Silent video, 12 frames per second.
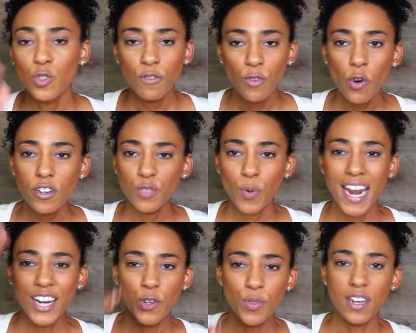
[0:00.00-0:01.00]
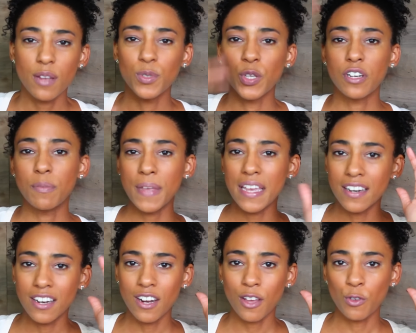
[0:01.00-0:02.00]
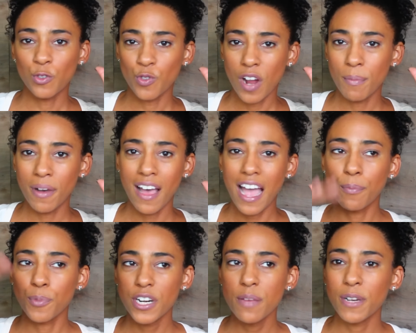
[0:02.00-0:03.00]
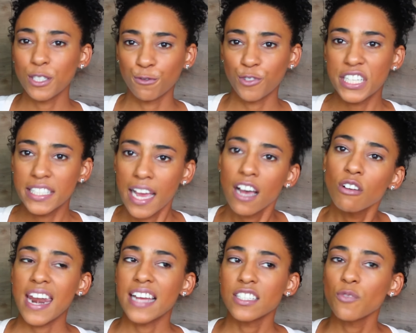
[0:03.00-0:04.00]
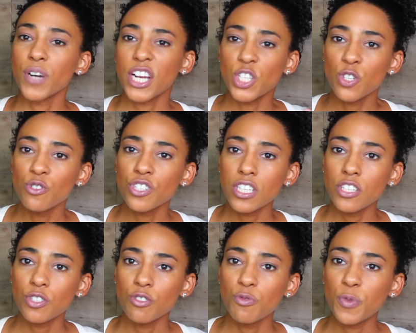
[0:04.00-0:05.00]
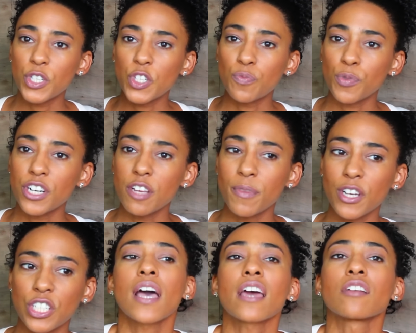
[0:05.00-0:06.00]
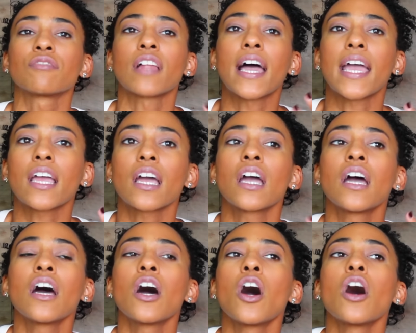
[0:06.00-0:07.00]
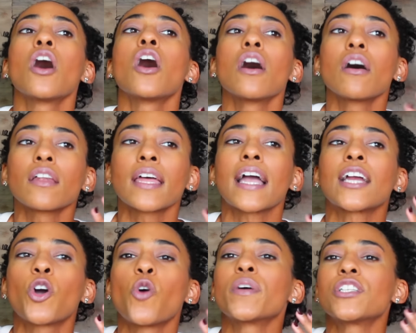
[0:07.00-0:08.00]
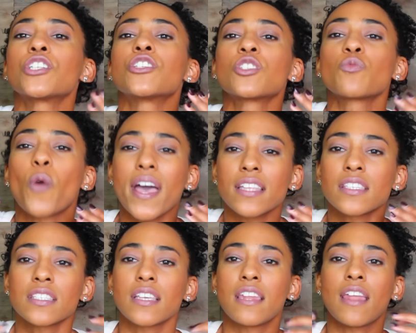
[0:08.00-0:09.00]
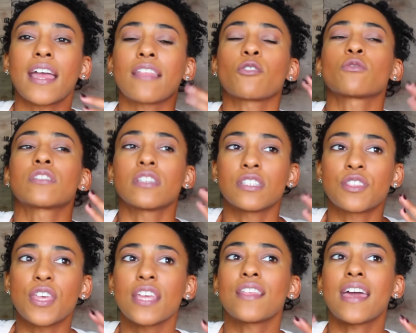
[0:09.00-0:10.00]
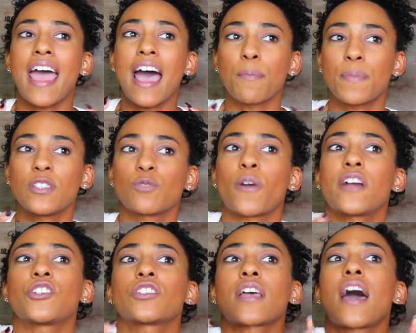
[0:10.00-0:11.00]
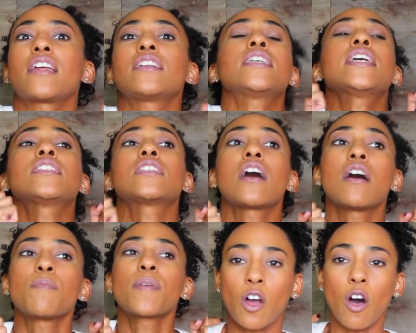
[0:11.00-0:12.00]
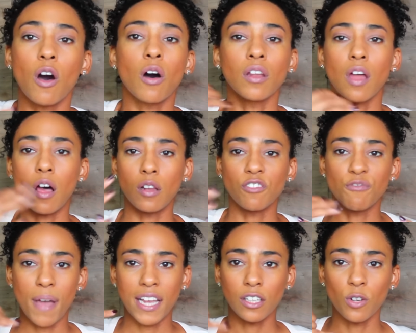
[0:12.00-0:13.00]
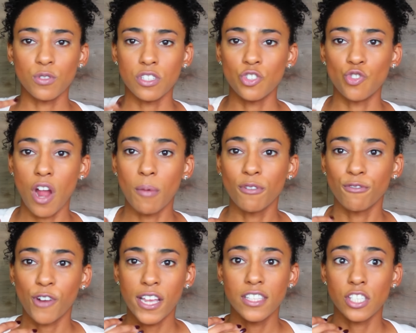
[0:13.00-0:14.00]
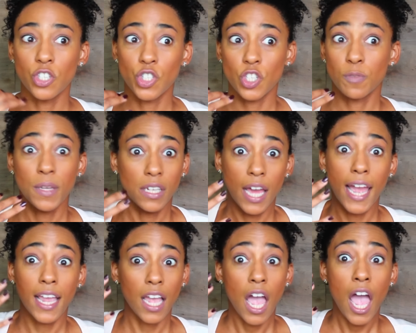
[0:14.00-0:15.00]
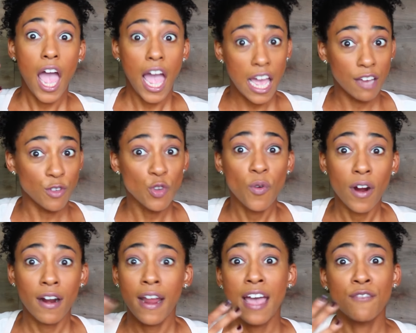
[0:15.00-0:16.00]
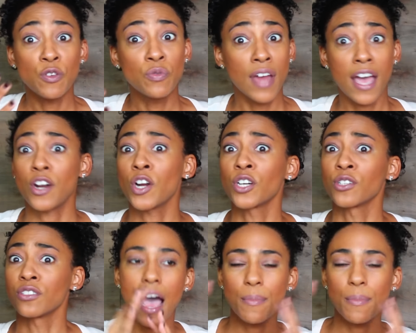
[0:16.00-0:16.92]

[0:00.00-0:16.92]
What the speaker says: So of course, when I knew that he was gonna be in another drama, I pretty much freaked out. And I did what I usually do, which is pretty much kind of like I go into sweats, and there's this thing that happens where I just kind of tense up, call all of my closest drama friends and just be like, have you or have you not heard?